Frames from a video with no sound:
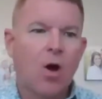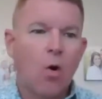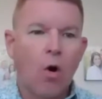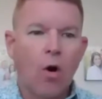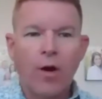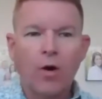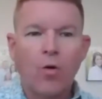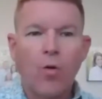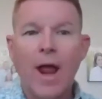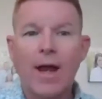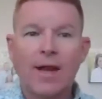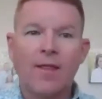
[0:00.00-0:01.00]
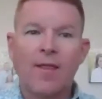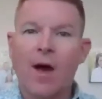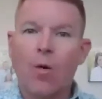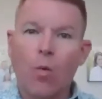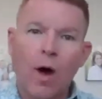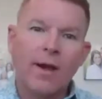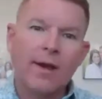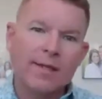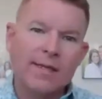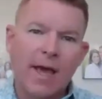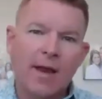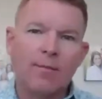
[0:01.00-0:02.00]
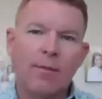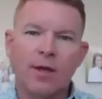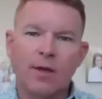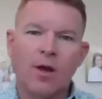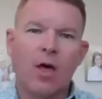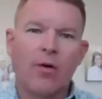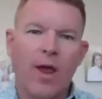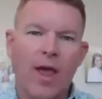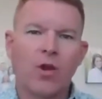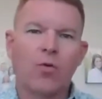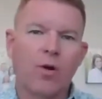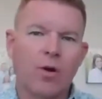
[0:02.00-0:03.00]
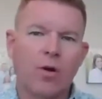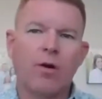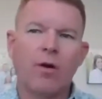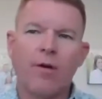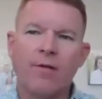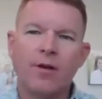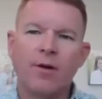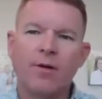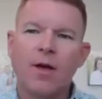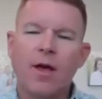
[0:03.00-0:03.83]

Or they're great in that $1 to $10 million annual recurring revenue,